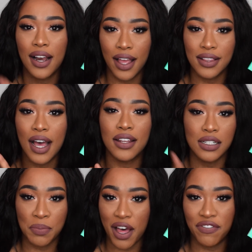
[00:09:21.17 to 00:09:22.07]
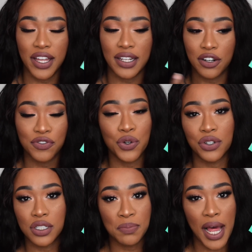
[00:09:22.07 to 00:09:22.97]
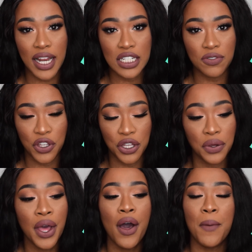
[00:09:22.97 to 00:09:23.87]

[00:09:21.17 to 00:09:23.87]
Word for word: like that that's perfect then of course this palette is for you